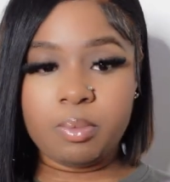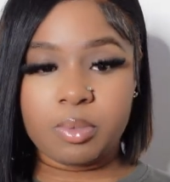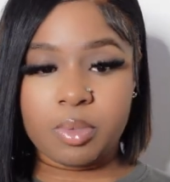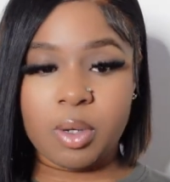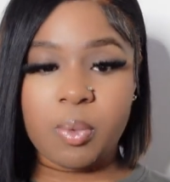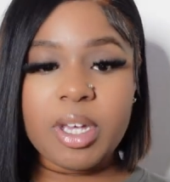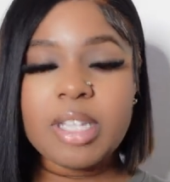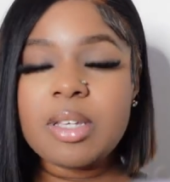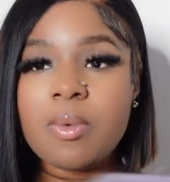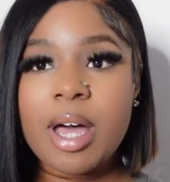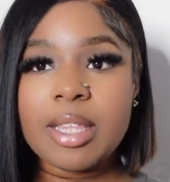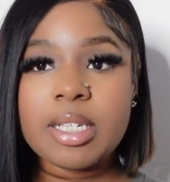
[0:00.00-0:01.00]
The
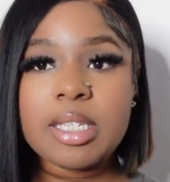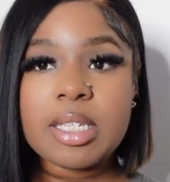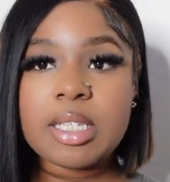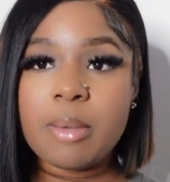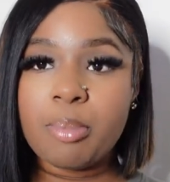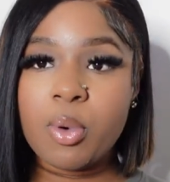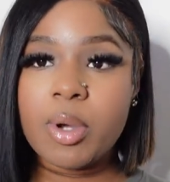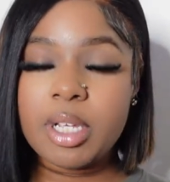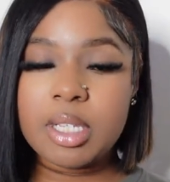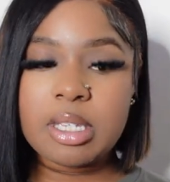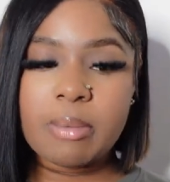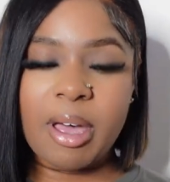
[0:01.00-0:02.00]
reason why this is
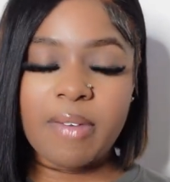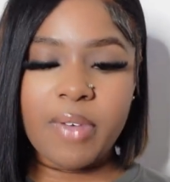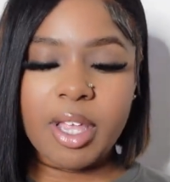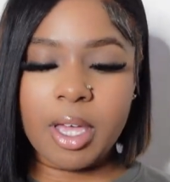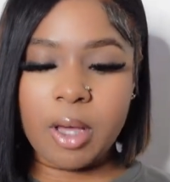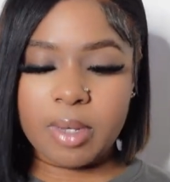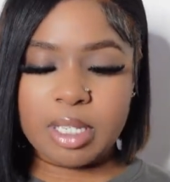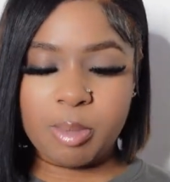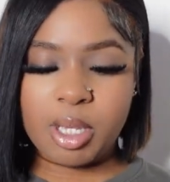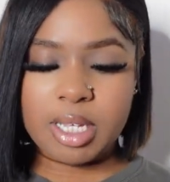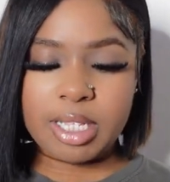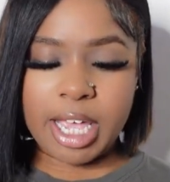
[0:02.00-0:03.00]
important to my video is because,